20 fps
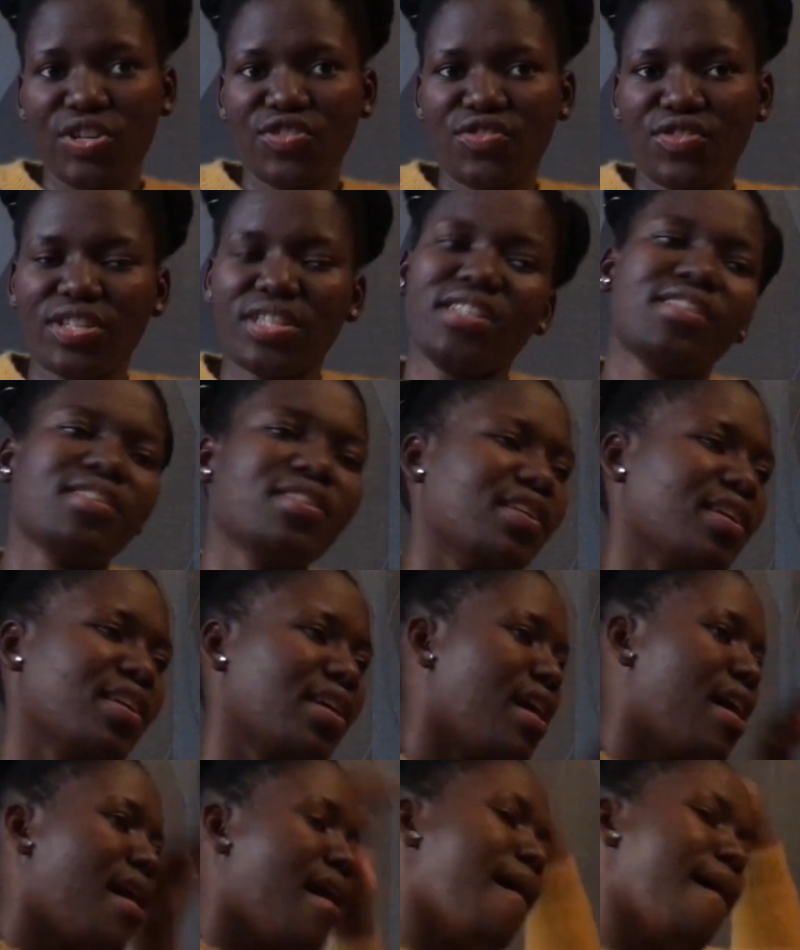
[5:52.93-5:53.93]

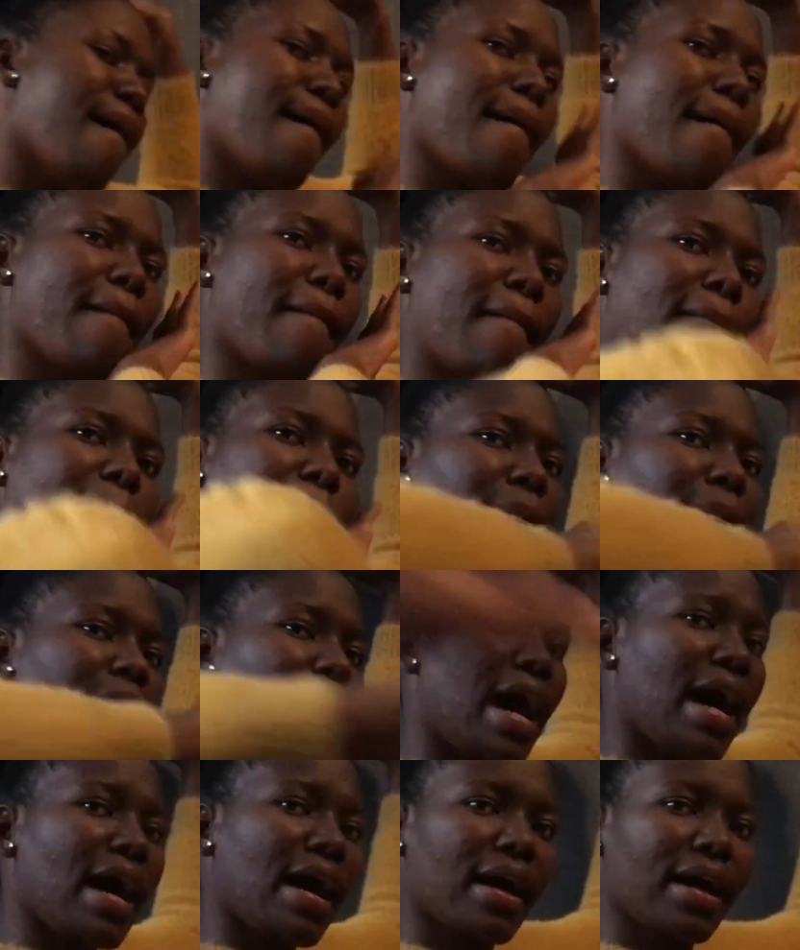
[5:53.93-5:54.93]
interesting.
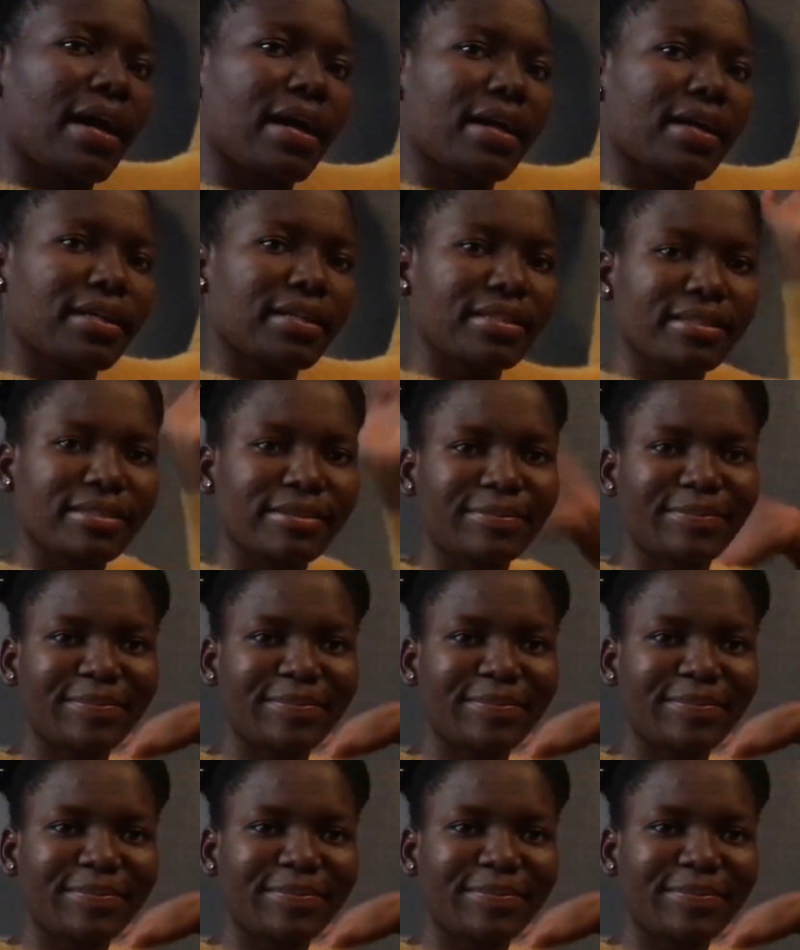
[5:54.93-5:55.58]
Bye.